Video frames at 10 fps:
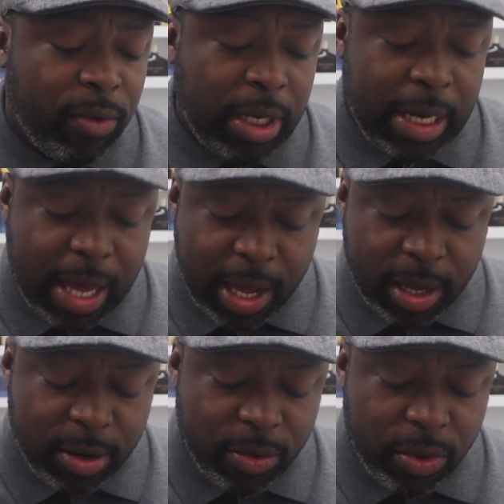really
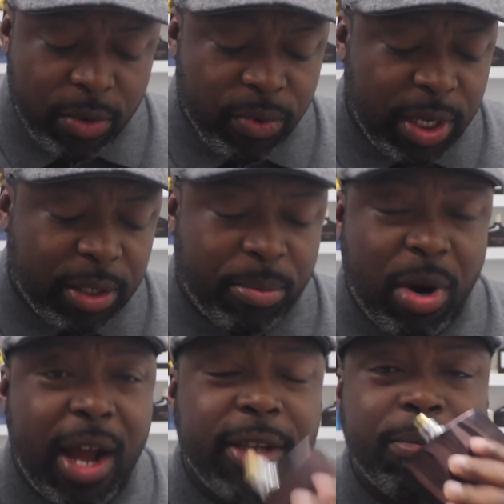like and really
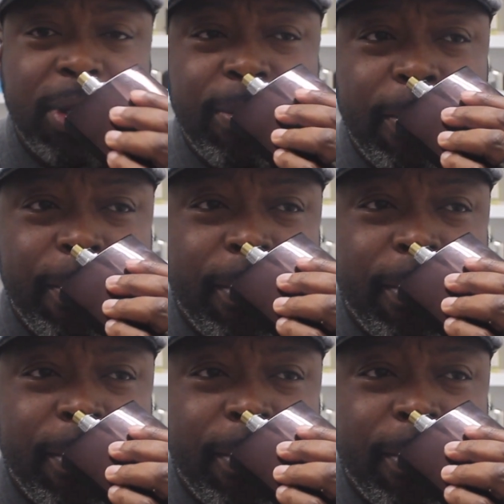surprised me.